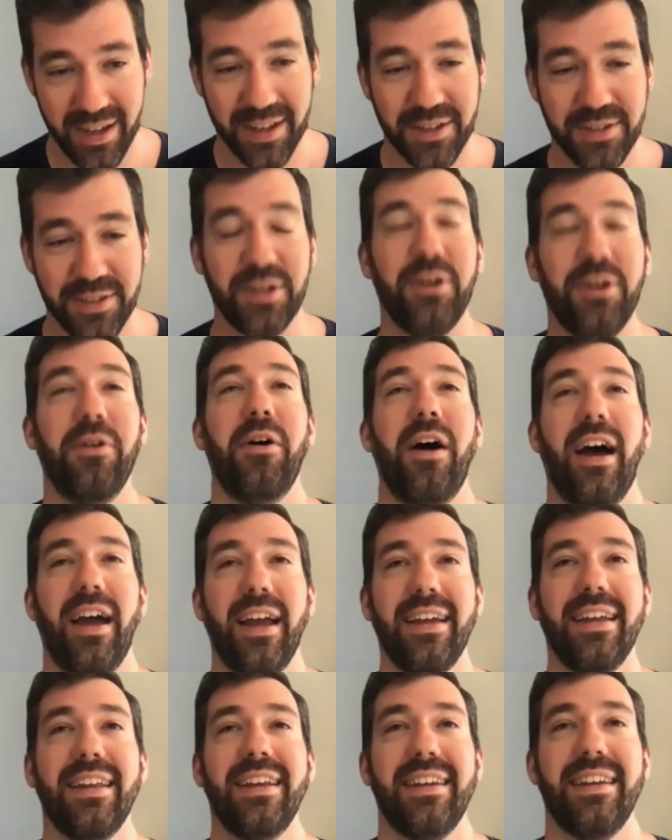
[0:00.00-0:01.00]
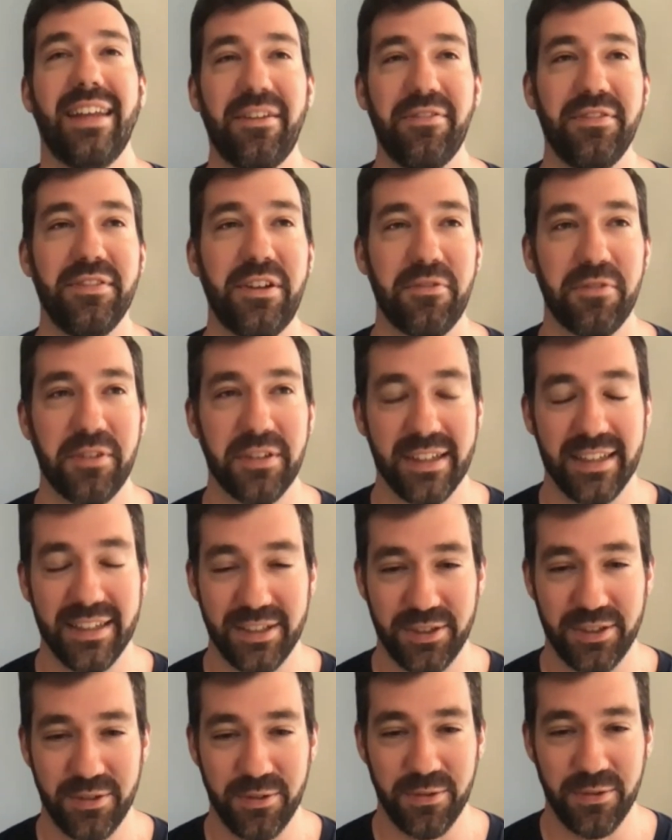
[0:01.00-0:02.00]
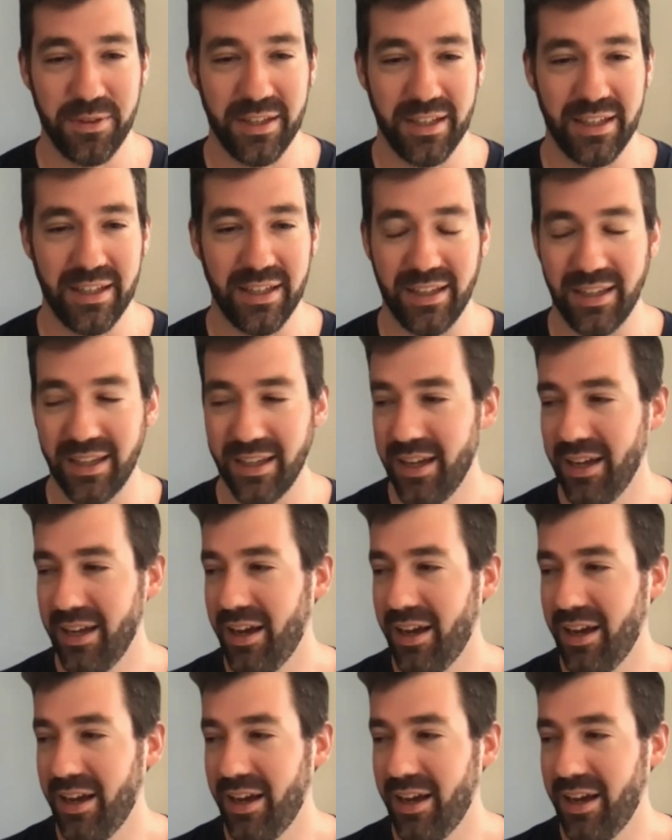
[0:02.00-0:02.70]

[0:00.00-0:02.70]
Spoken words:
So I can definitely relate to the